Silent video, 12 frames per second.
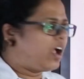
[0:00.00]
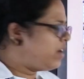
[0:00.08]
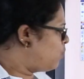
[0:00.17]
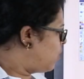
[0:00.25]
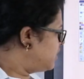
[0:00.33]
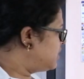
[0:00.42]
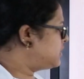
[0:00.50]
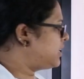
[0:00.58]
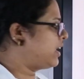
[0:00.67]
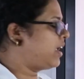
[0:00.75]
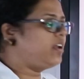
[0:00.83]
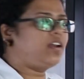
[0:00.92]
And what the
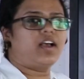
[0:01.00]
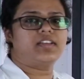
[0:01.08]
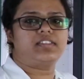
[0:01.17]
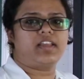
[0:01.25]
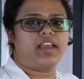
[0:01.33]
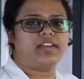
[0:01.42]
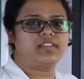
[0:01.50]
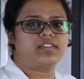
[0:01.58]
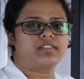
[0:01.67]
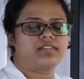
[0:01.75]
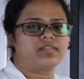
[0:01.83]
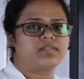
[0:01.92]
second law states?
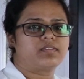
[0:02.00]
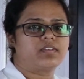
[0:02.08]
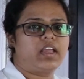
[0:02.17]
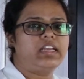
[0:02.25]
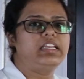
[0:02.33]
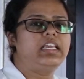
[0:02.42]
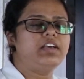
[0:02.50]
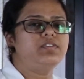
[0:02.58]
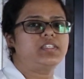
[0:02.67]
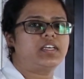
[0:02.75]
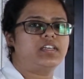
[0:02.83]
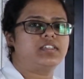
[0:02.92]
It
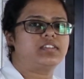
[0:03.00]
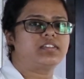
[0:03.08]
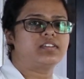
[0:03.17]
gives us